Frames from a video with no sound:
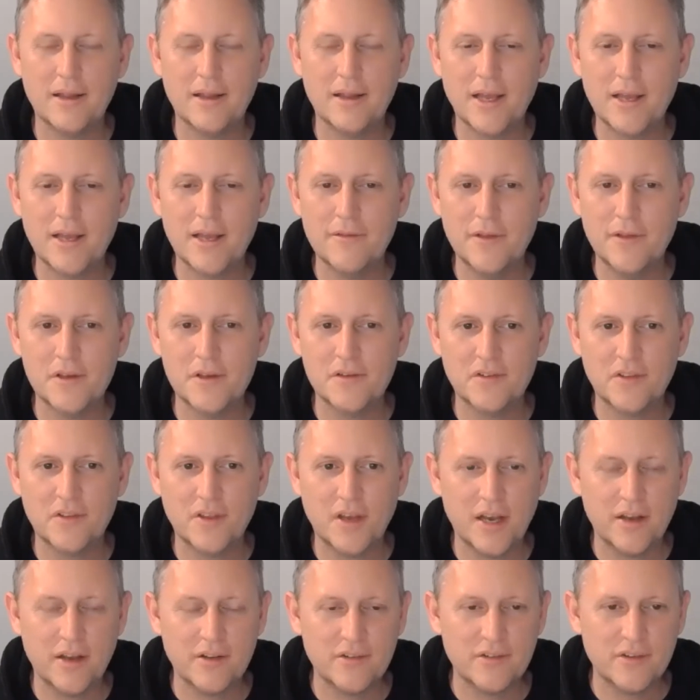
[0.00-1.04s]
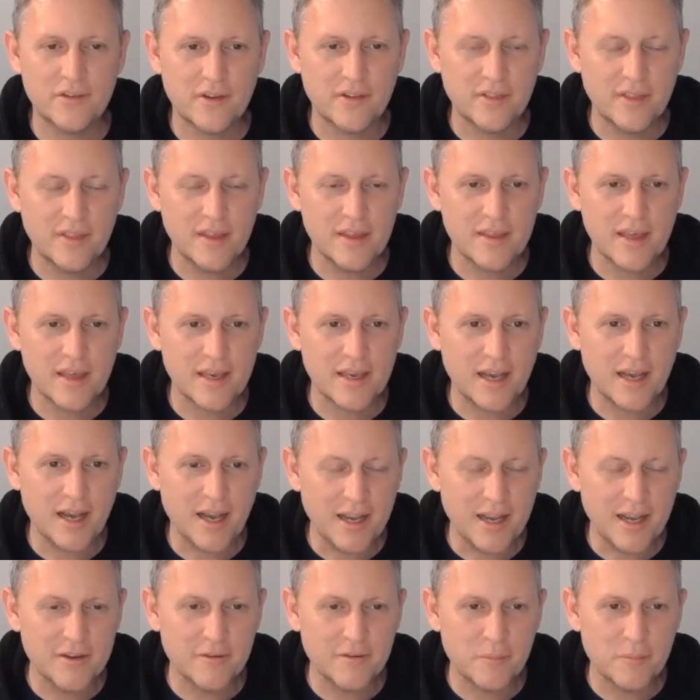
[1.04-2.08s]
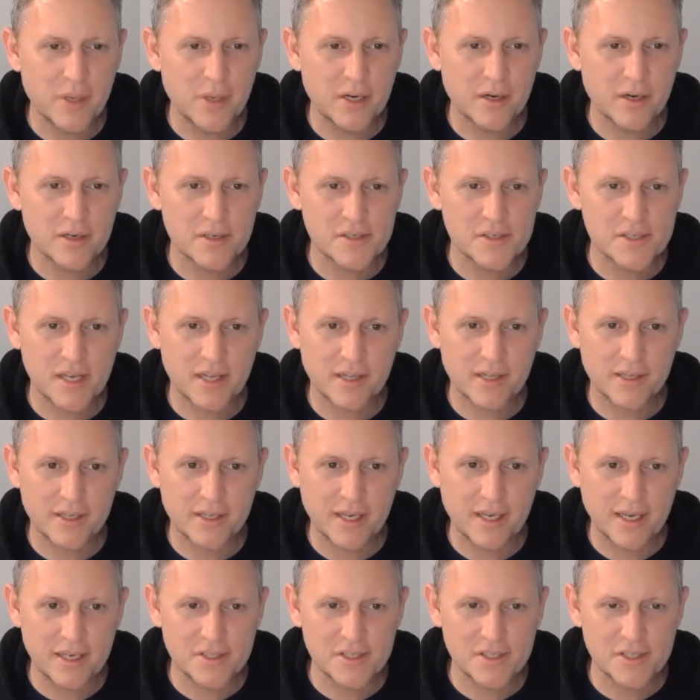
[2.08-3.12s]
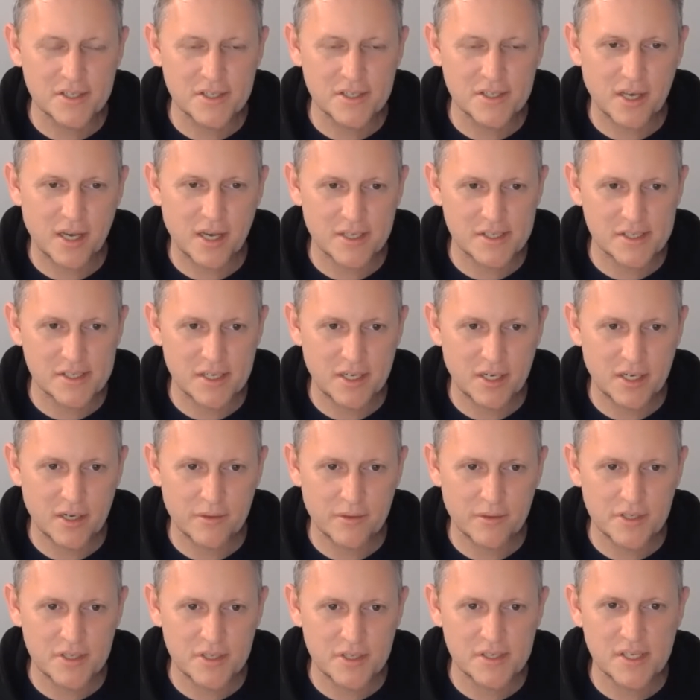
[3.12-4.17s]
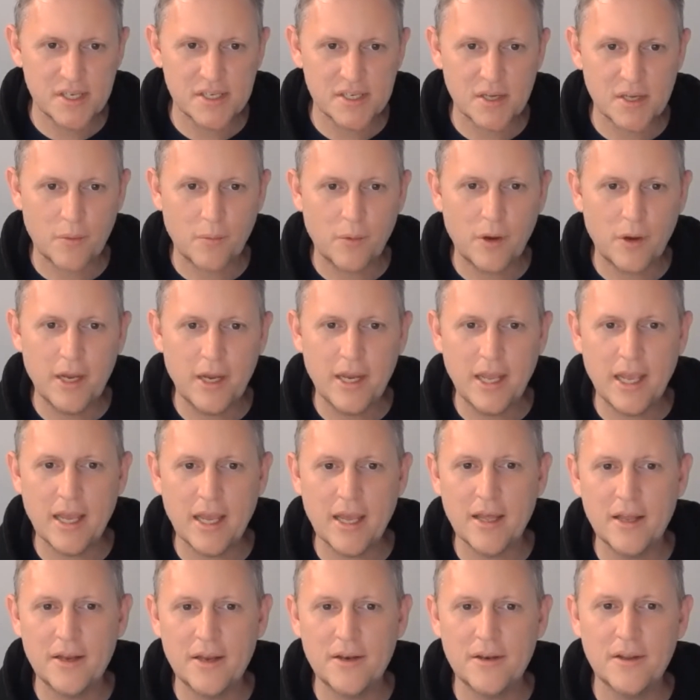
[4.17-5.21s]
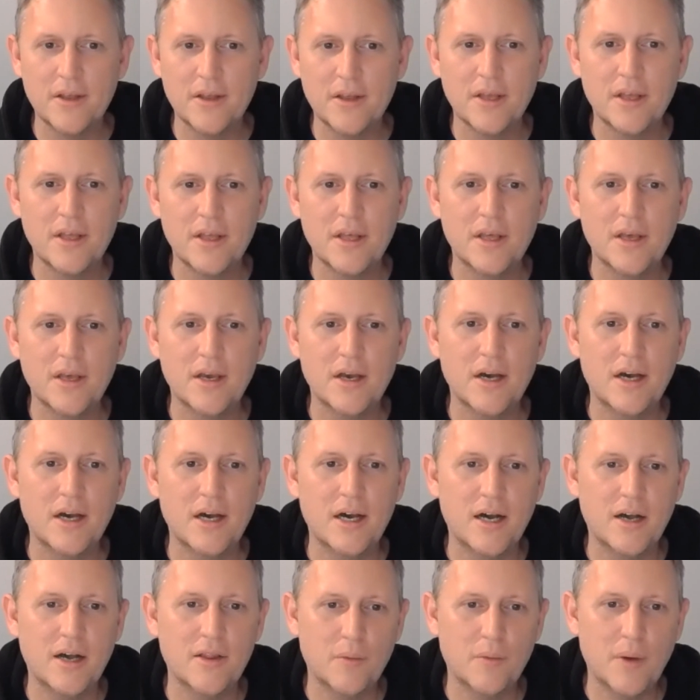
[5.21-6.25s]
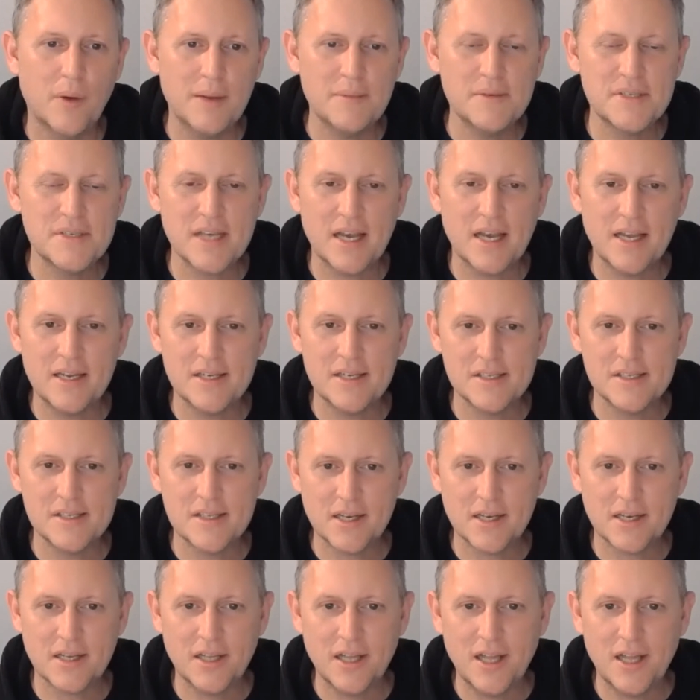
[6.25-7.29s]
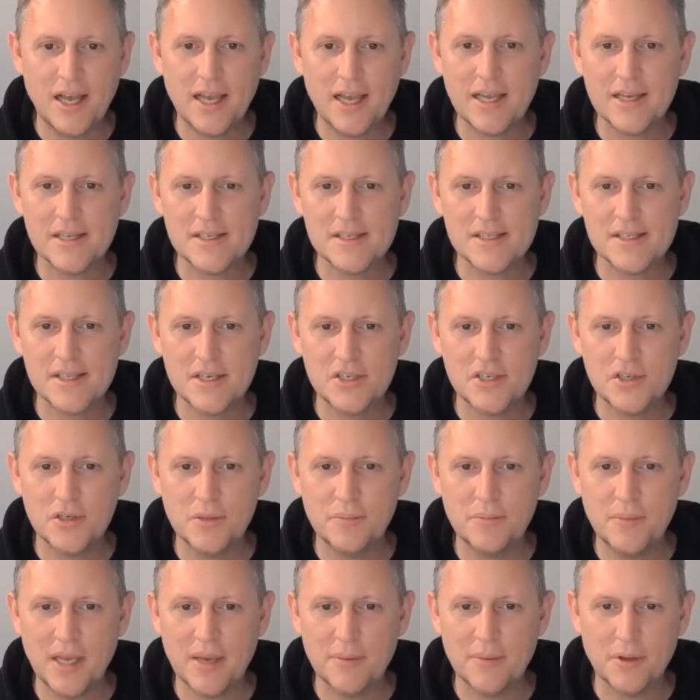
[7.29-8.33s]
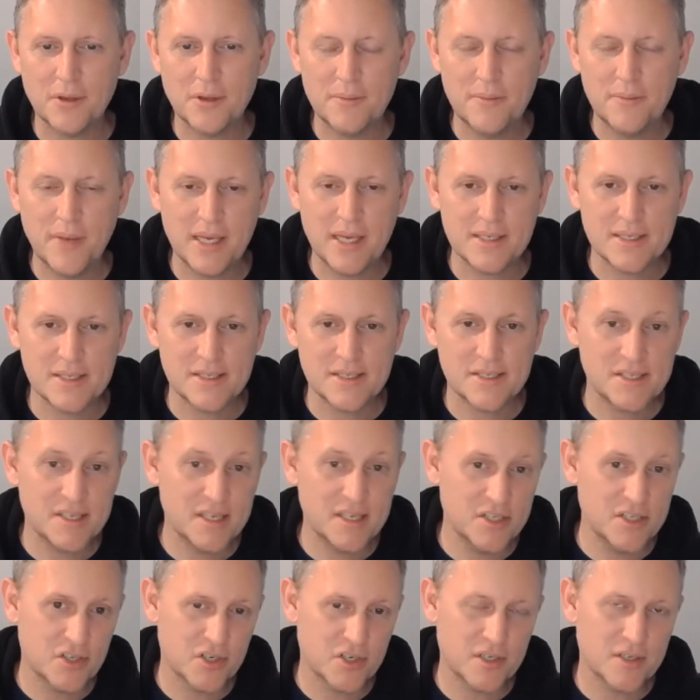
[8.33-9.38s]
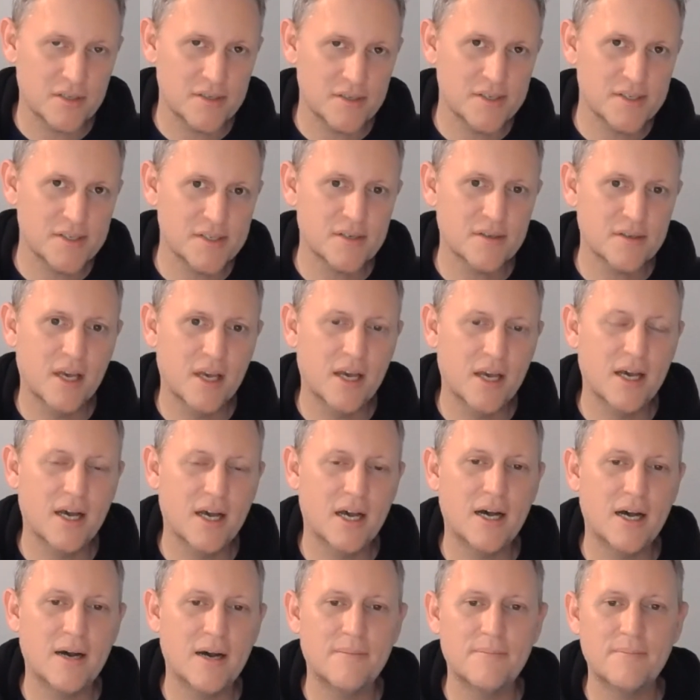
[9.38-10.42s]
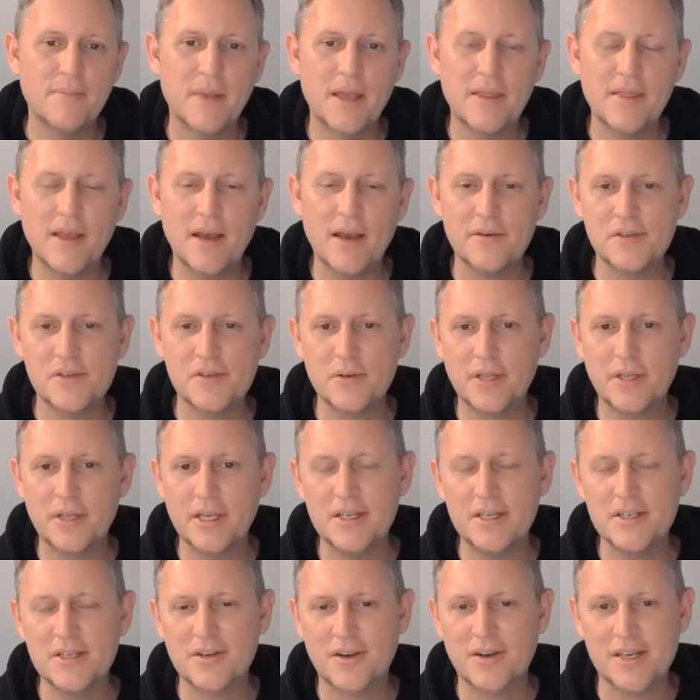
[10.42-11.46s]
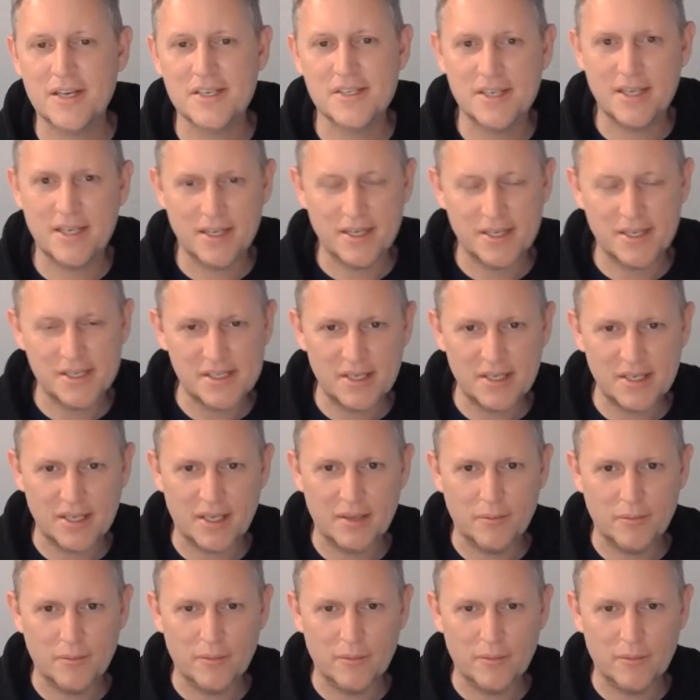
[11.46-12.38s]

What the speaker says: love those thoughts. I think they kind of mirror Sally Getch's thoughts here, where she says, on one hand, the website is the clients. They should be able to make decisions. And that was really interesting, because like